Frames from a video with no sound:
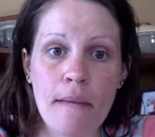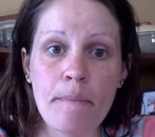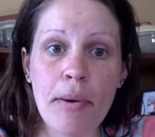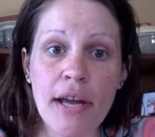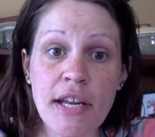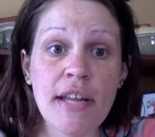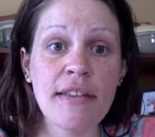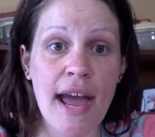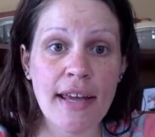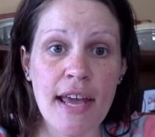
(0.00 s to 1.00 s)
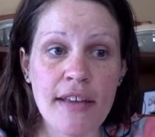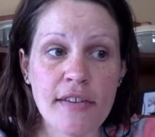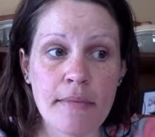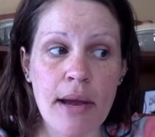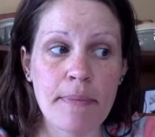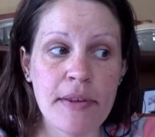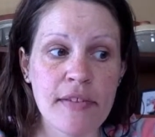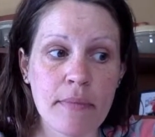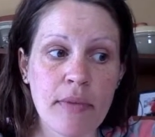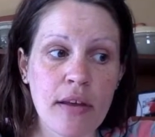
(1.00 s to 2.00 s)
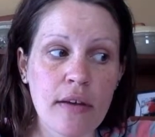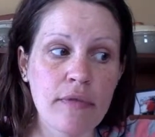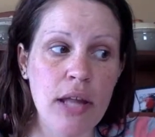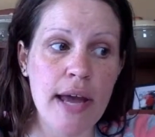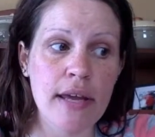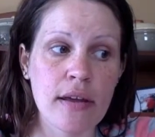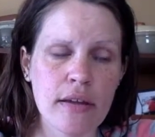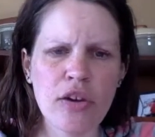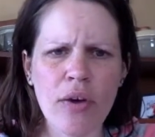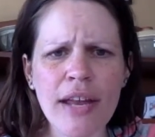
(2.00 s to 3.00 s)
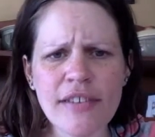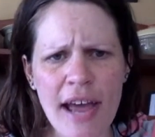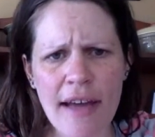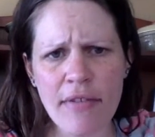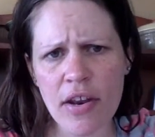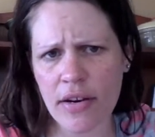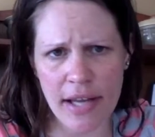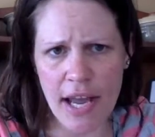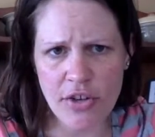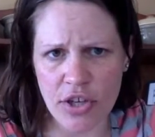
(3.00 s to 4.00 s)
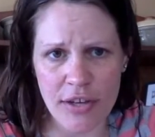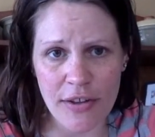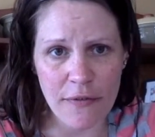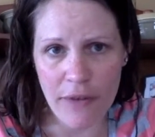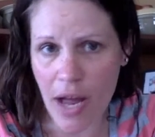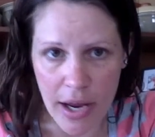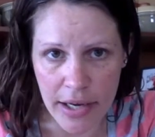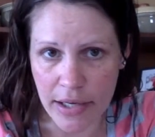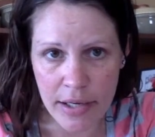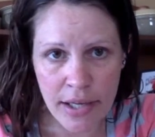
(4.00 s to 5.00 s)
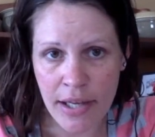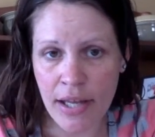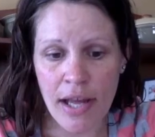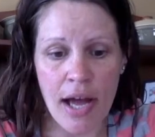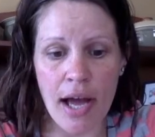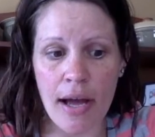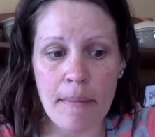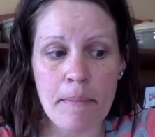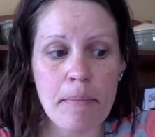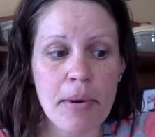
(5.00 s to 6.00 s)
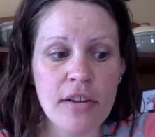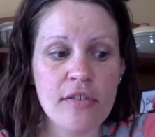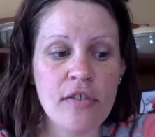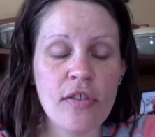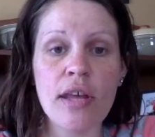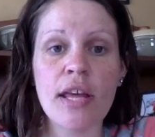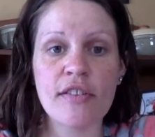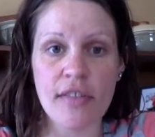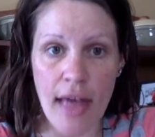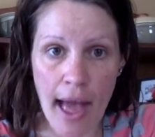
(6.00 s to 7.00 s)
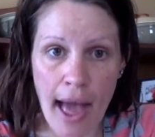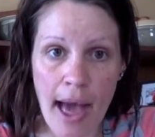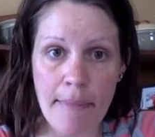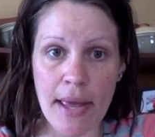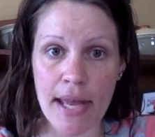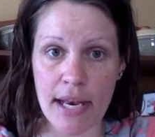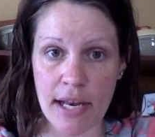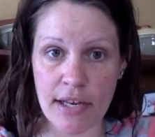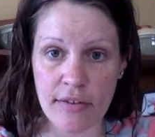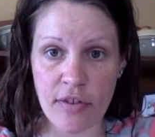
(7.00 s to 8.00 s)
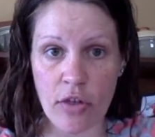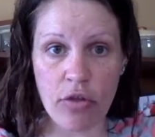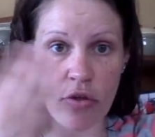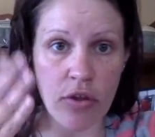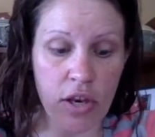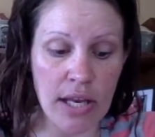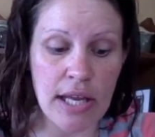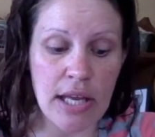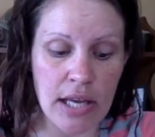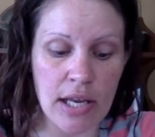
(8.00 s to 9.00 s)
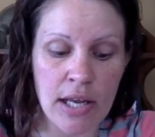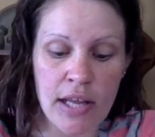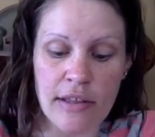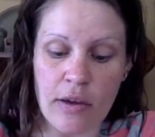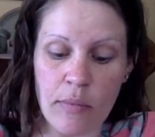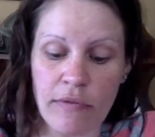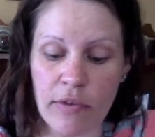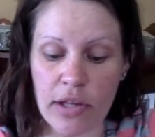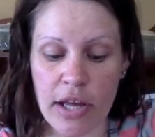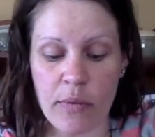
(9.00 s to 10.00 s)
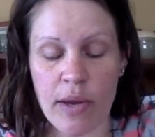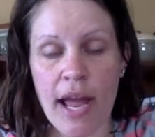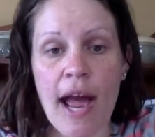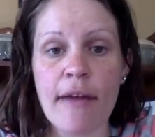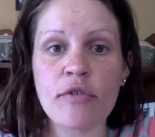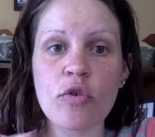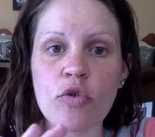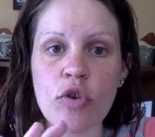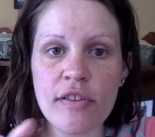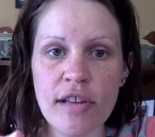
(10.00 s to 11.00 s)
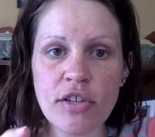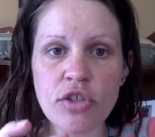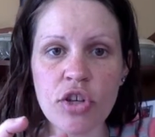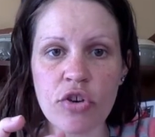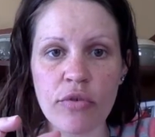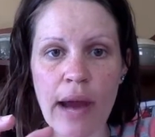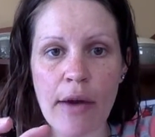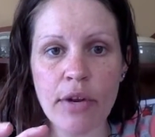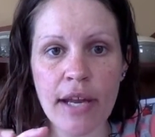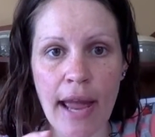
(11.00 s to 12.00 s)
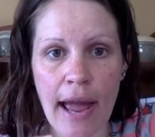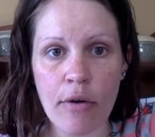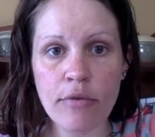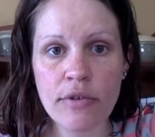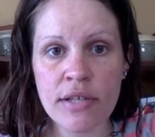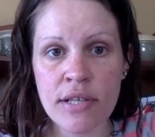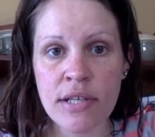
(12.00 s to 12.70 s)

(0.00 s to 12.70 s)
But in that case, it might be something of like, and to have that on occasion is fine. But it's the habit and it's the need that we feel like we have. So essentially crowding out